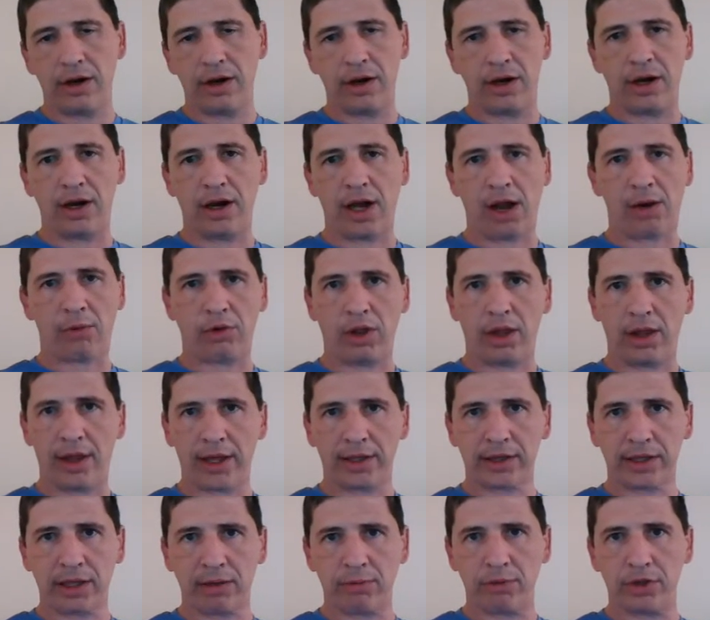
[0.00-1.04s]
I really
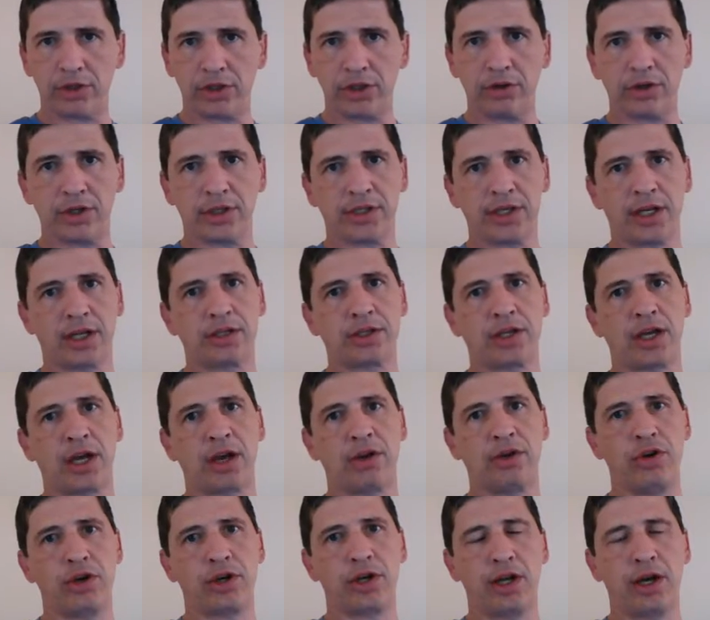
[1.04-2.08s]
like that one too, because that's how
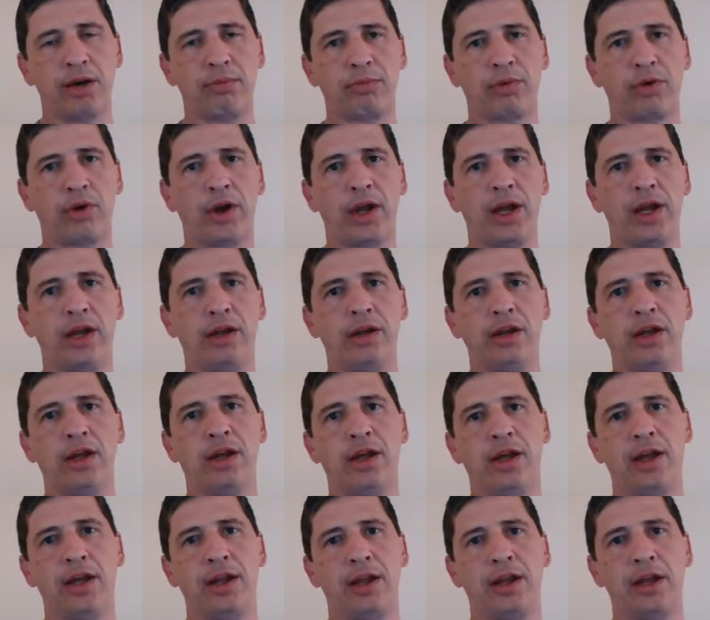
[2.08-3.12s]
you can upgrade
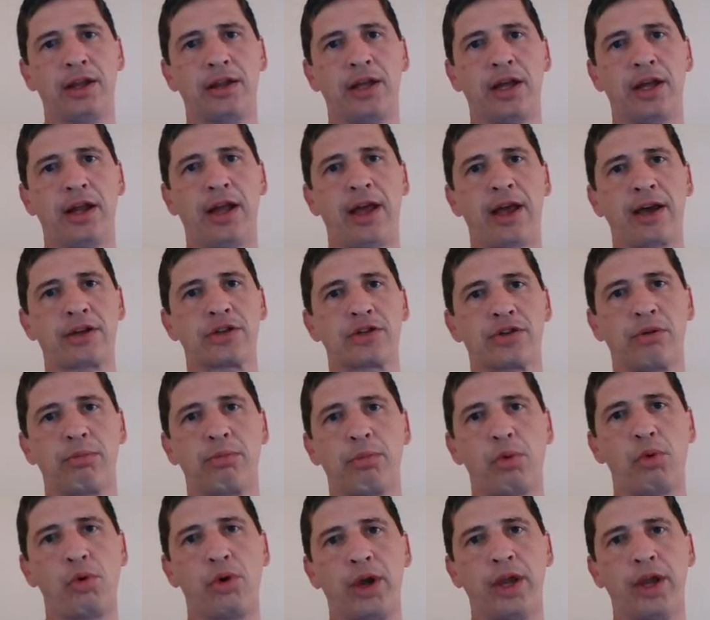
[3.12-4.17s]
and get that extra
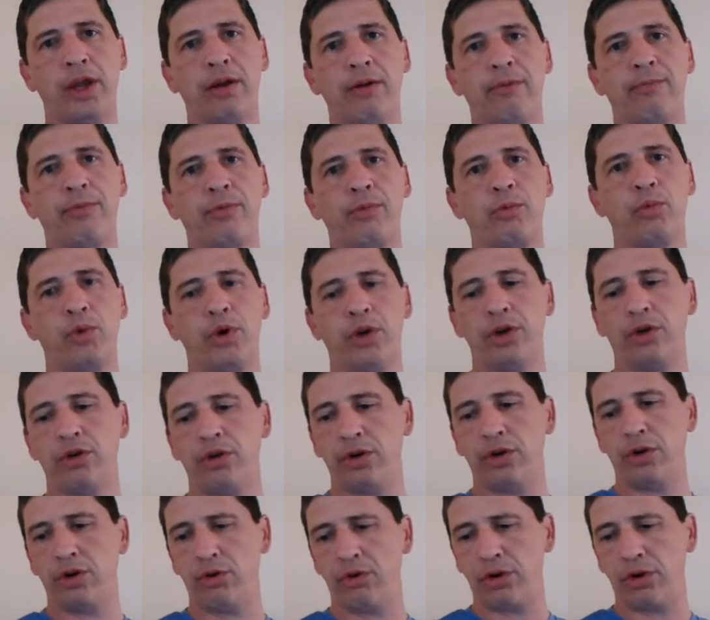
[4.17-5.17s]
point when you're